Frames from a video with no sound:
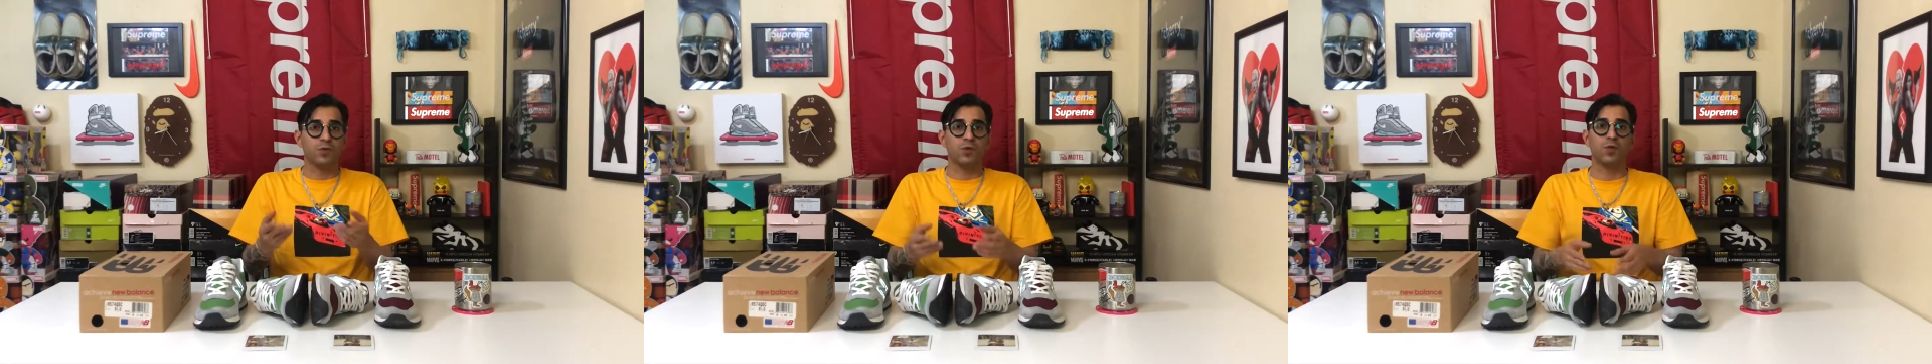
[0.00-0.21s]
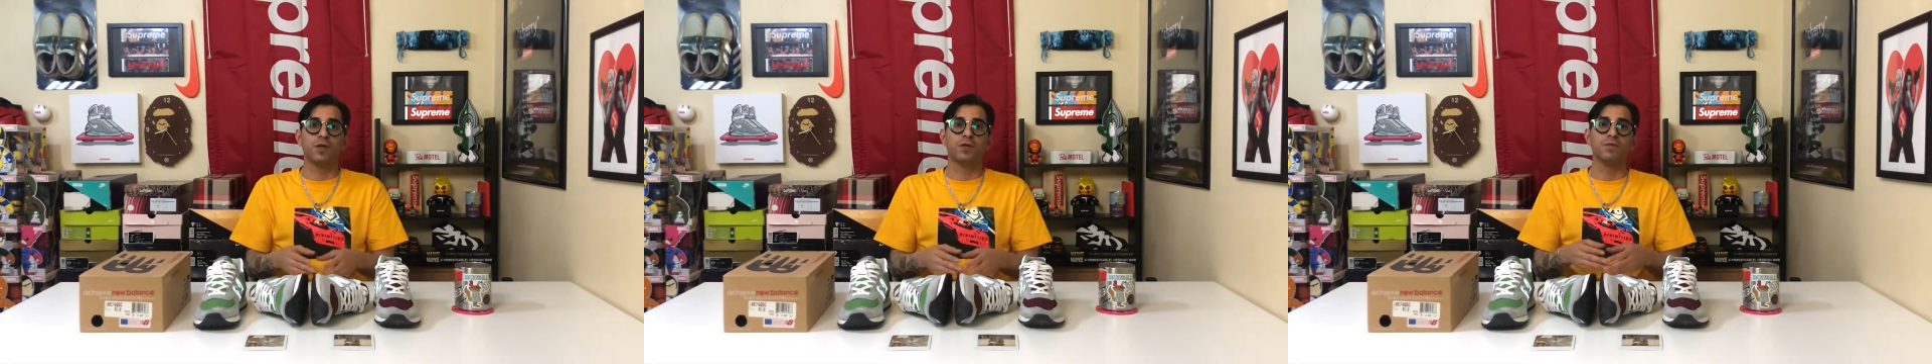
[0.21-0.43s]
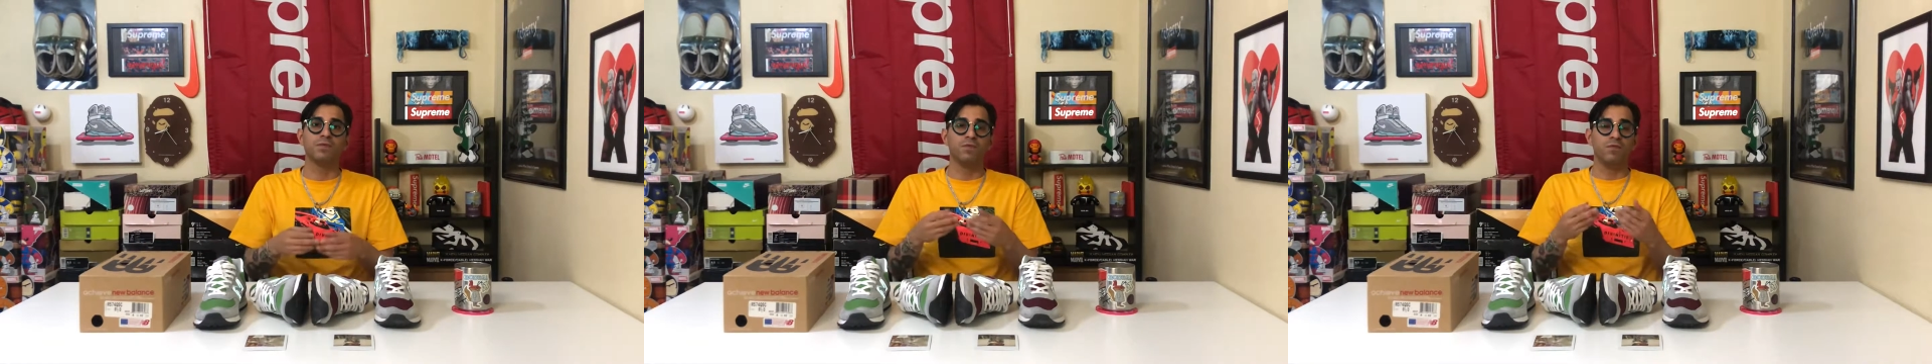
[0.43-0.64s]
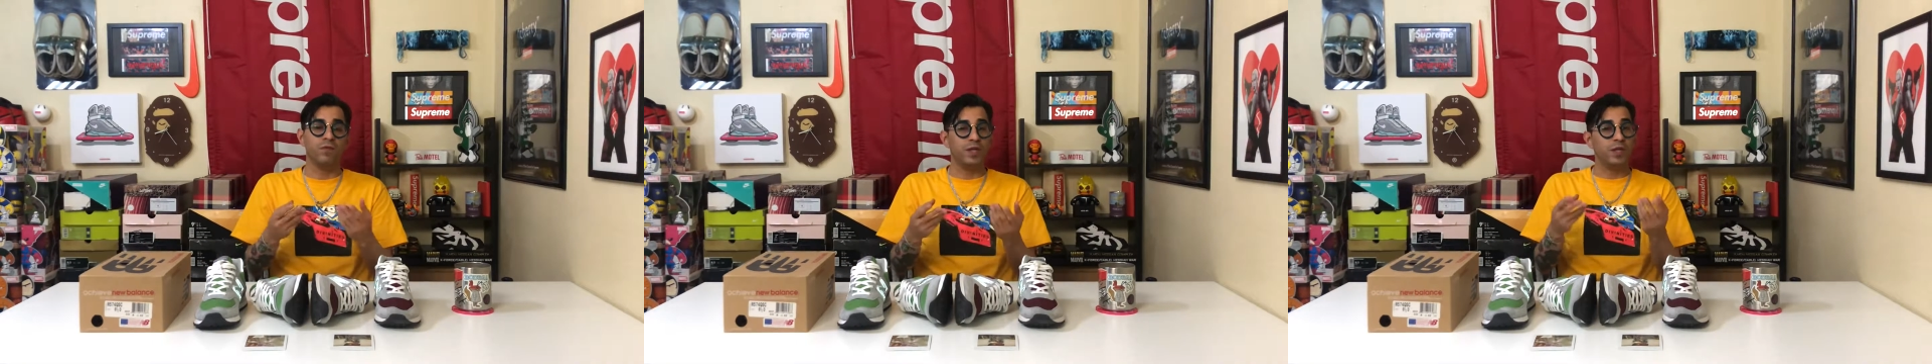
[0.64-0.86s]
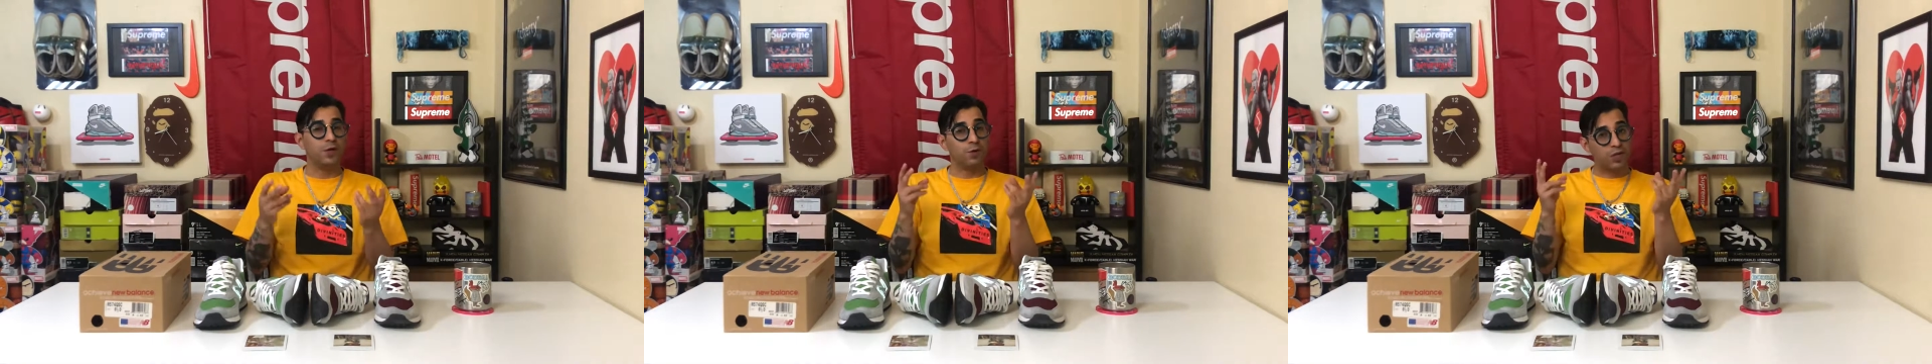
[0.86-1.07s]
or
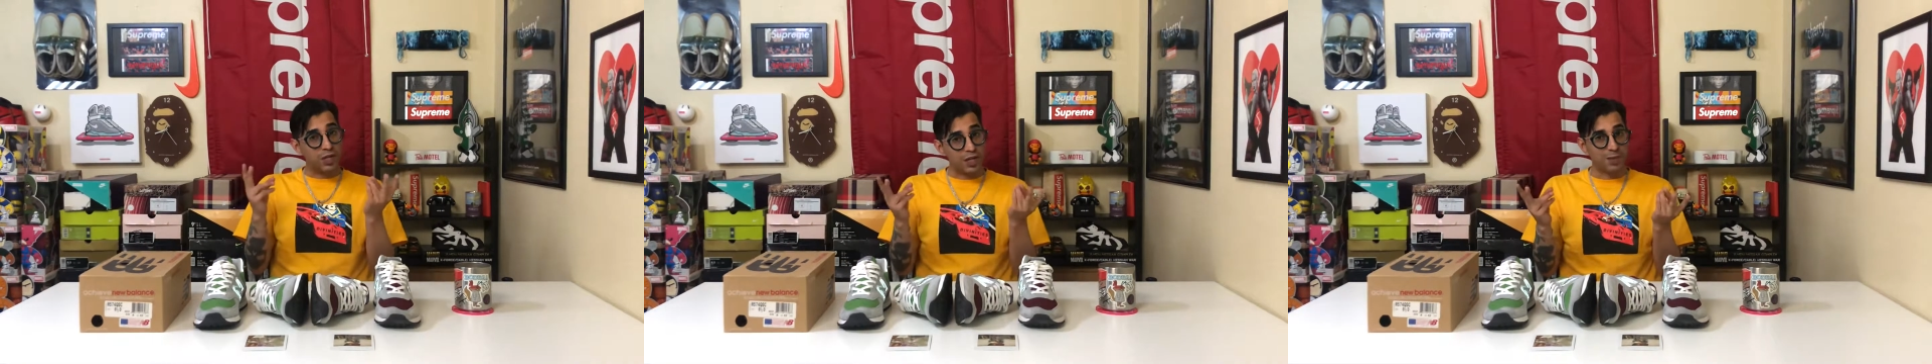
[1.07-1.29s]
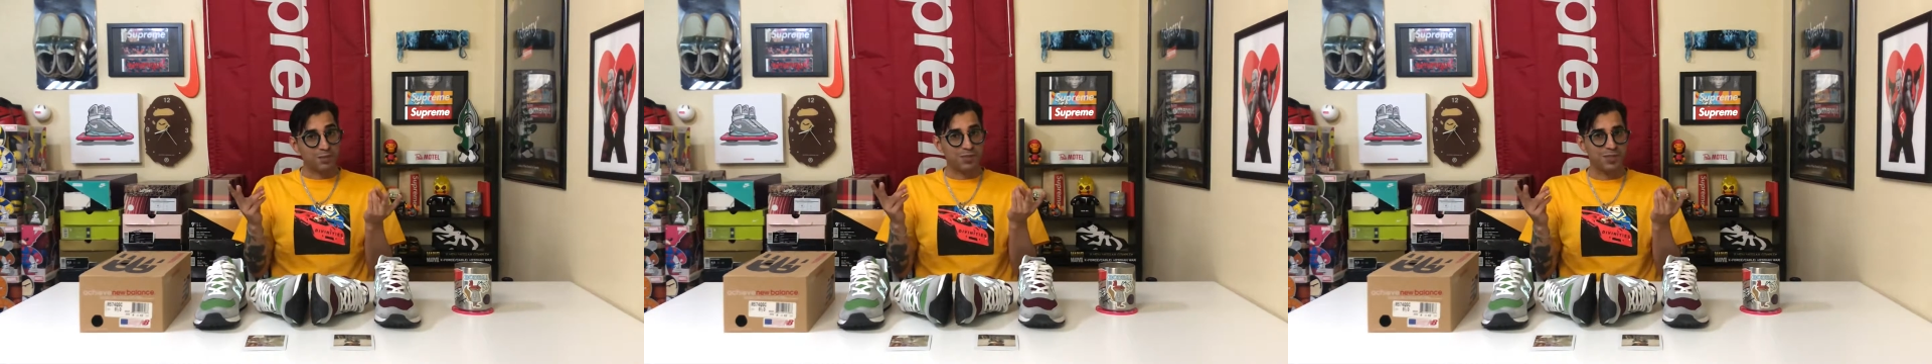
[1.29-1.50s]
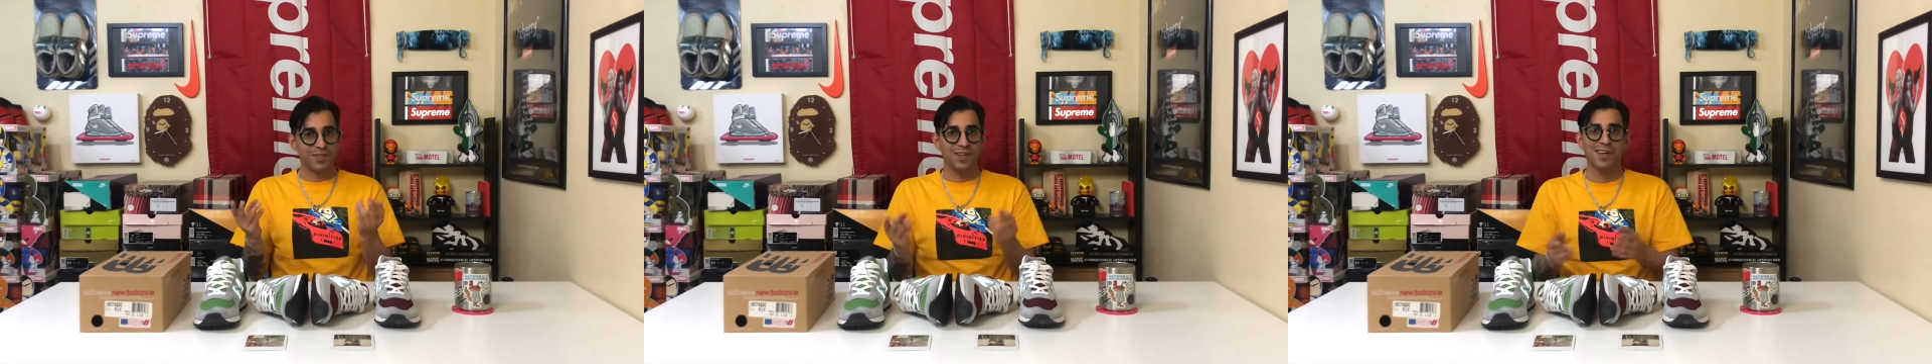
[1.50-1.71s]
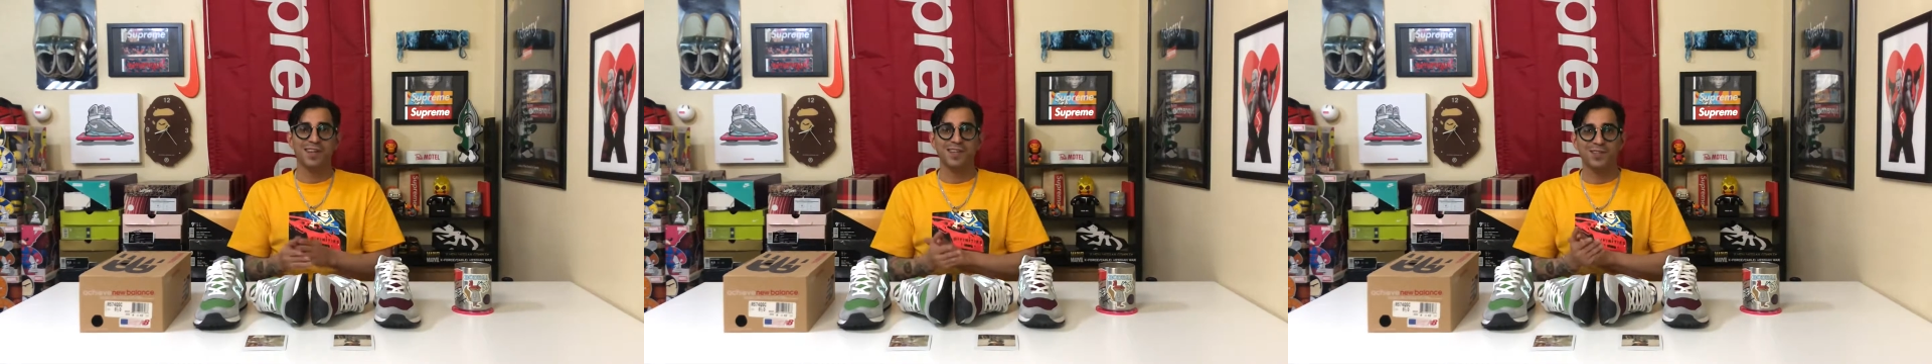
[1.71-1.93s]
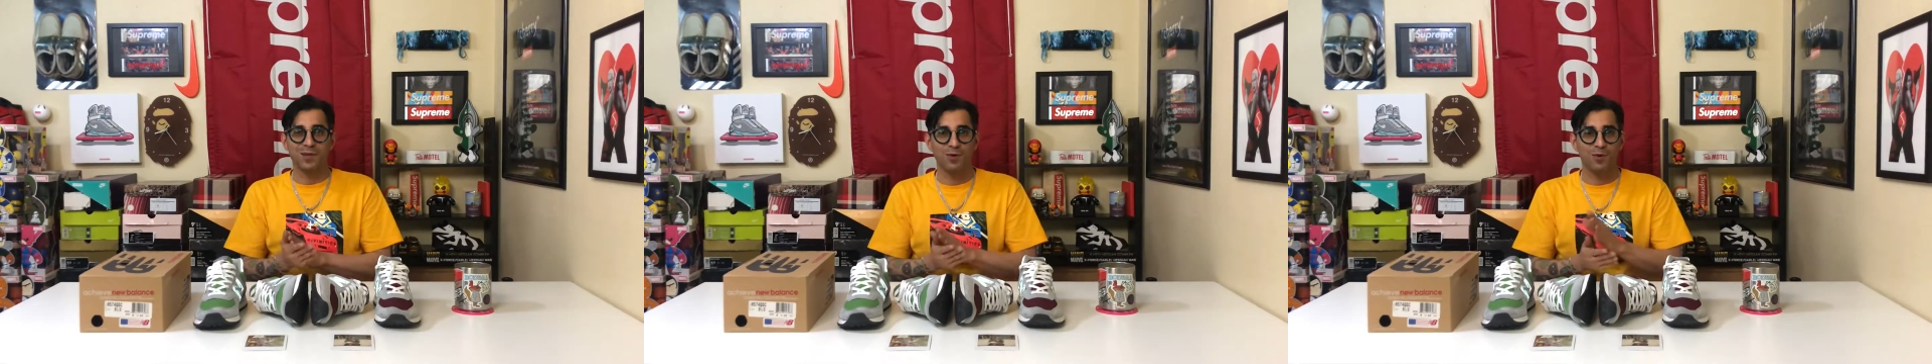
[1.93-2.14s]
video clips.
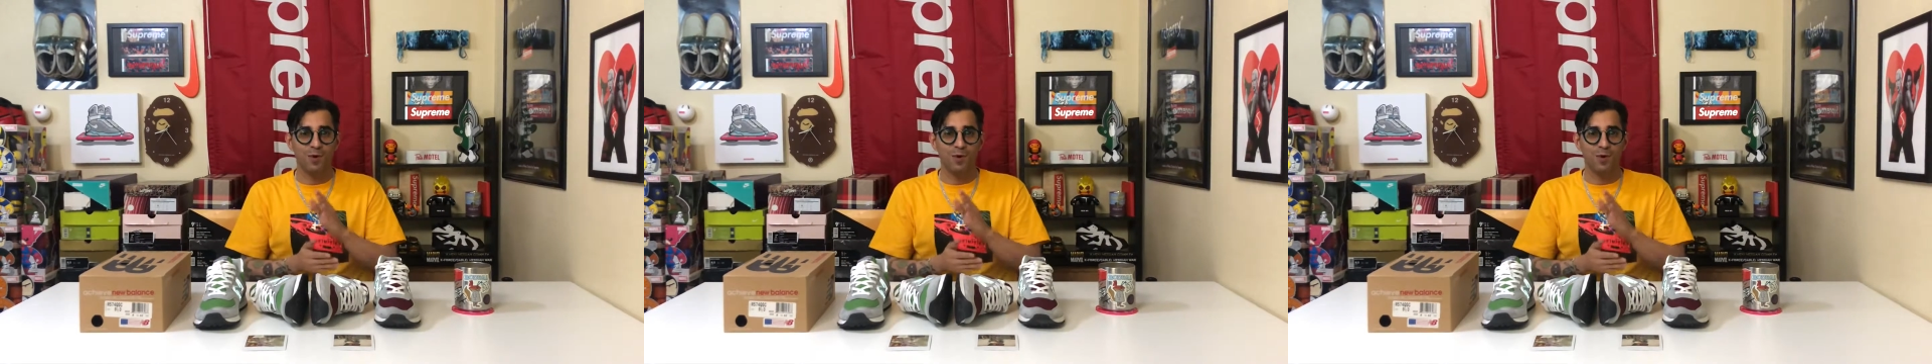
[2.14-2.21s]
So